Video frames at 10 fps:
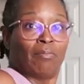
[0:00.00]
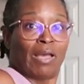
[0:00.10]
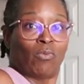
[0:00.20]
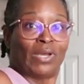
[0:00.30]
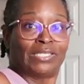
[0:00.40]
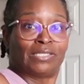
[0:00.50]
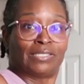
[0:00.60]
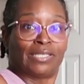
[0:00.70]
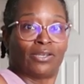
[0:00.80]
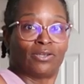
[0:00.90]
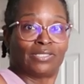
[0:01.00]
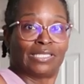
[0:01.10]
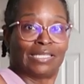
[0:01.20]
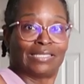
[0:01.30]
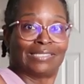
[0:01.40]
My waist is here.
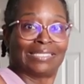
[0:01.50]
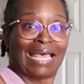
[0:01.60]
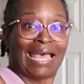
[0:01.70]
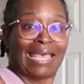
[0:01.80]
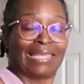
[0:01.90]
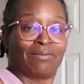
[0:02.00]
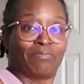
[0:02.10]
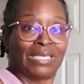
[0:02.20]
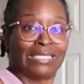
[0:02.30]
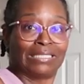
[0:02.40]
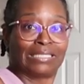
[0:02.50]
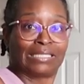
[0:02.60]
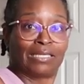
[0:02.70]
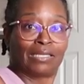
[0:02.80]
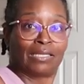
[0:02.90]
See the side meets?